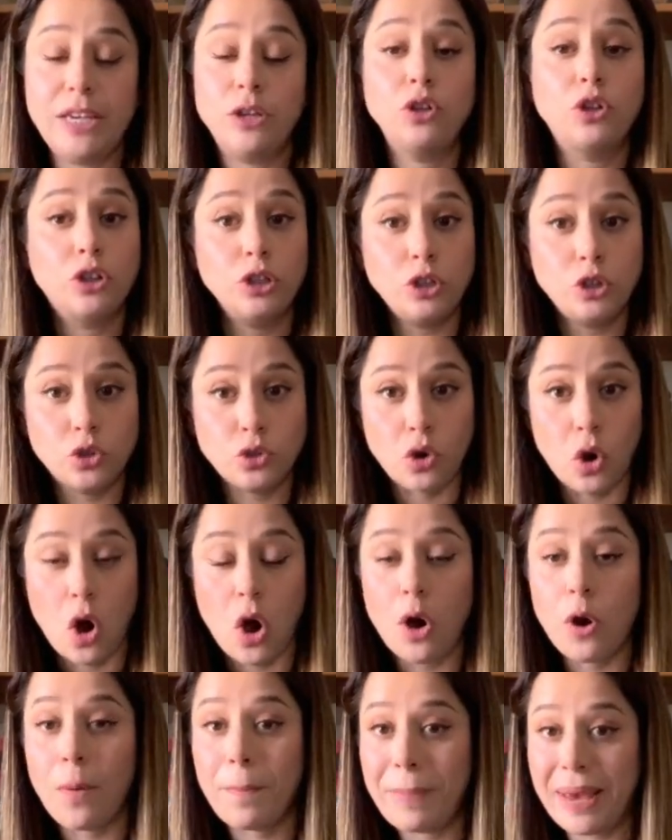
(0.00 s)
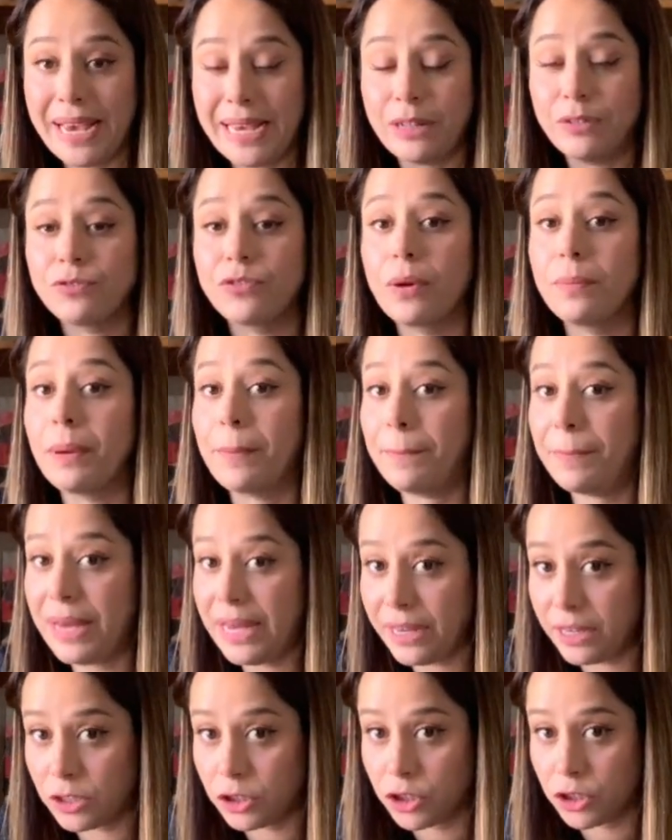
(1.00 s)
You could draw or paint from a
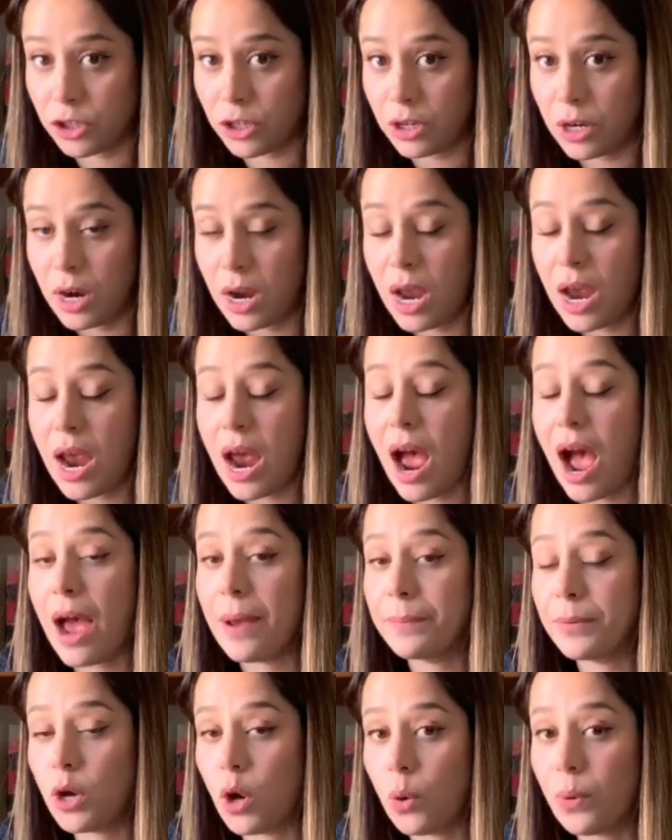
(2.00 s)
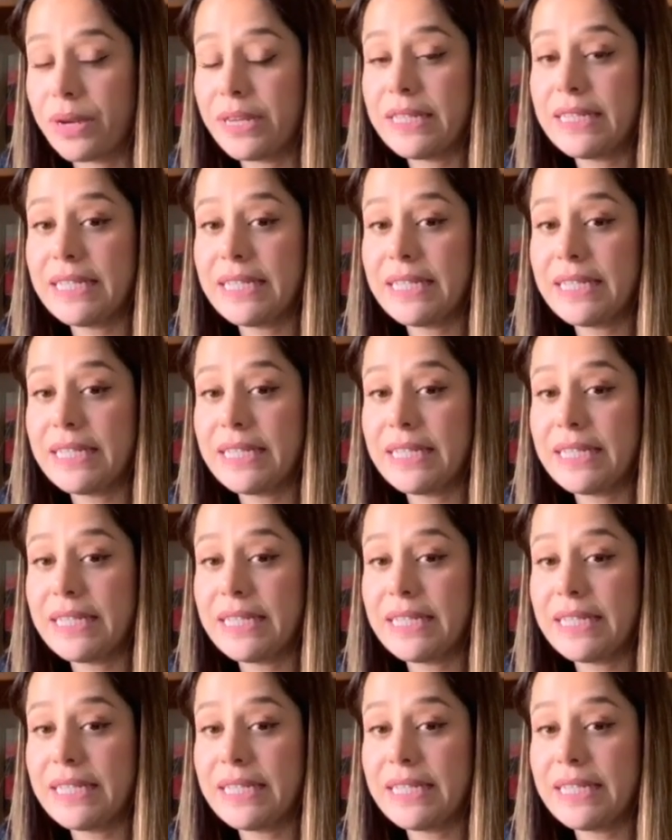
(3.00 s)
picture. I'm going